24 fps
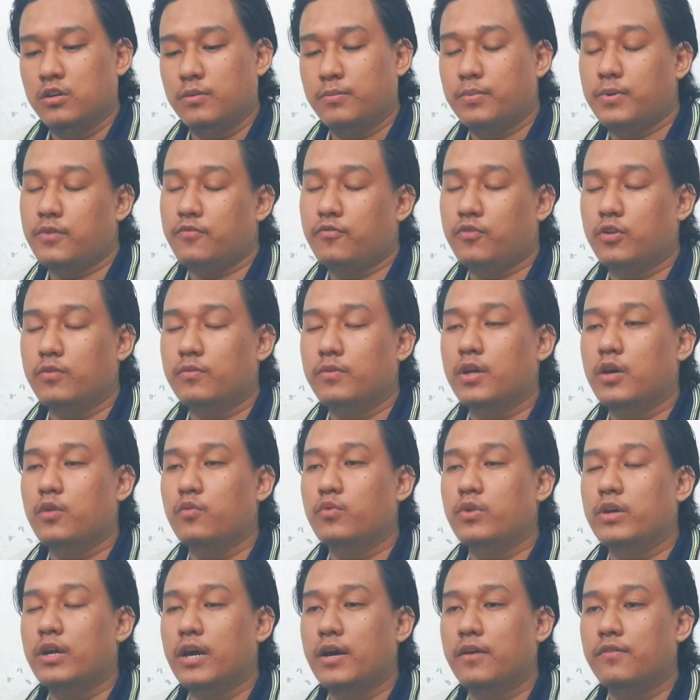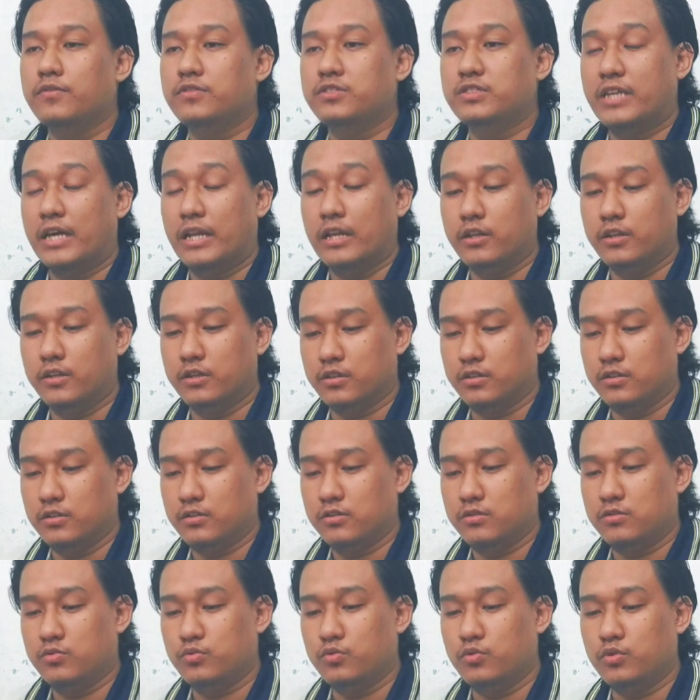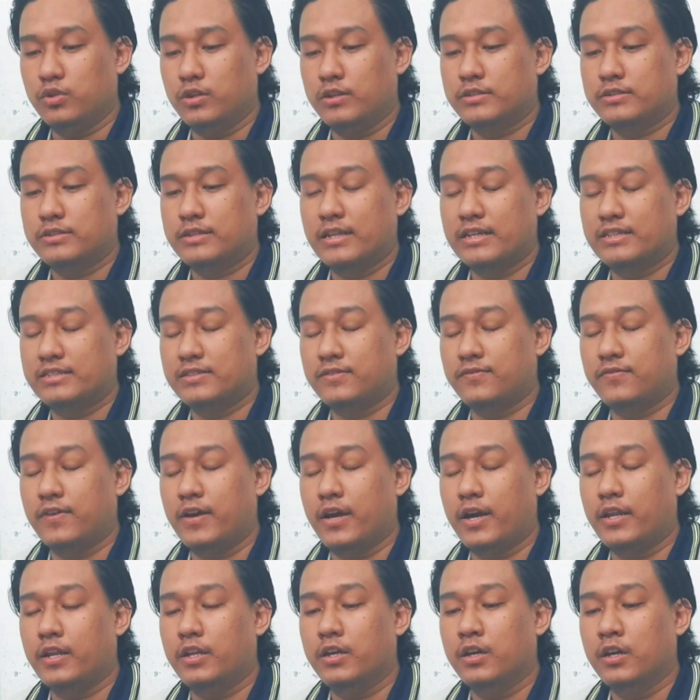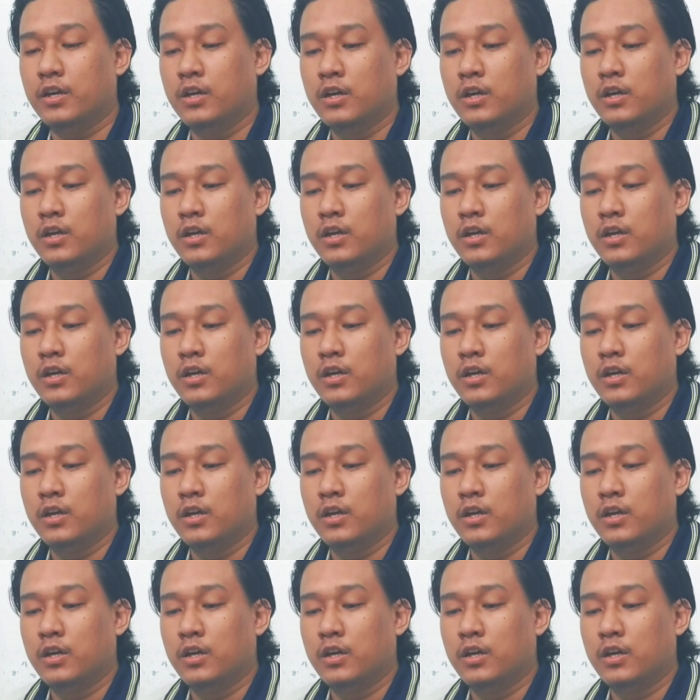Apart from that, we have Sheldon, who has classified